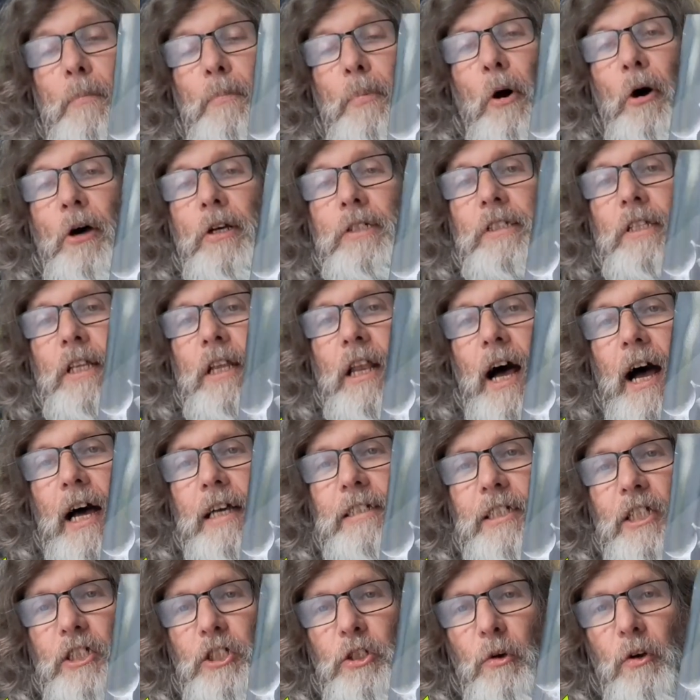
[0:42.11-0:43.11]

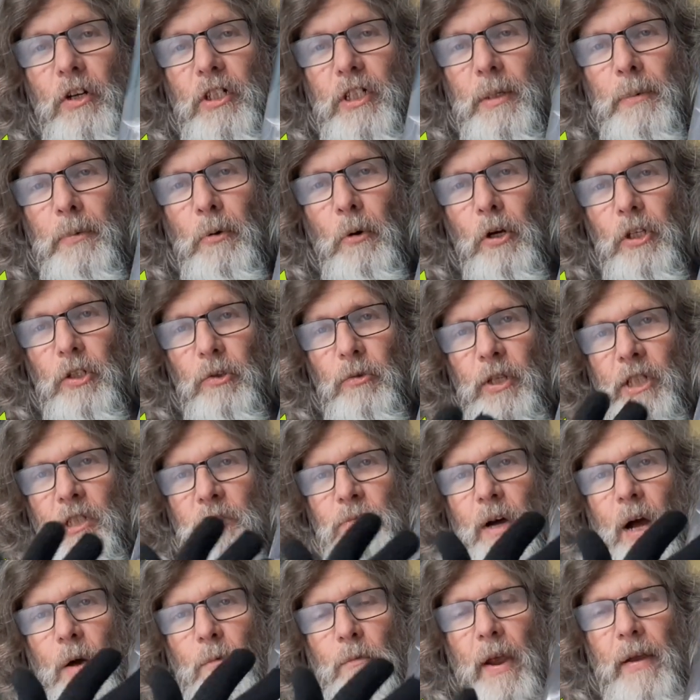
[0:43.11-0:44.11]
personalized astrology report. The reason
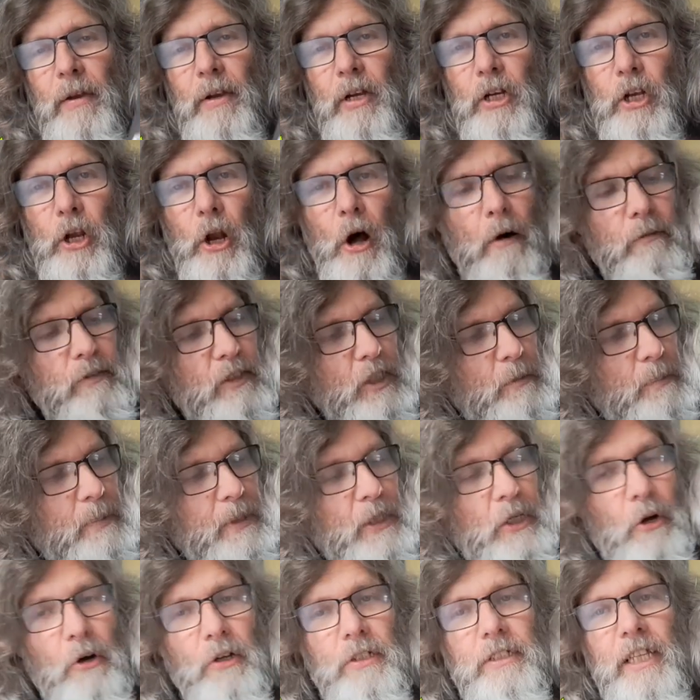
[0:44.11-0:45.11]
why I'm wearing gloves is
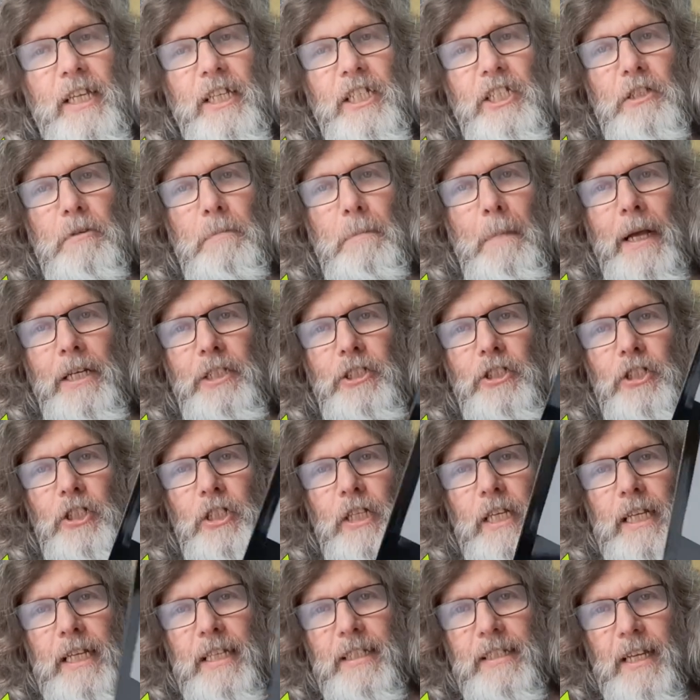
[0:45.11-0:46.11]
because they
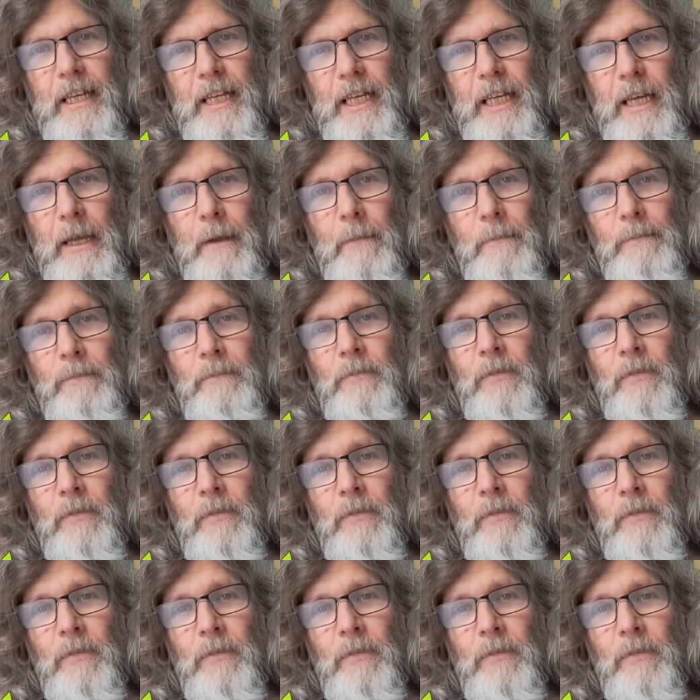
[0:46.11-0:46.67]
smudge easily.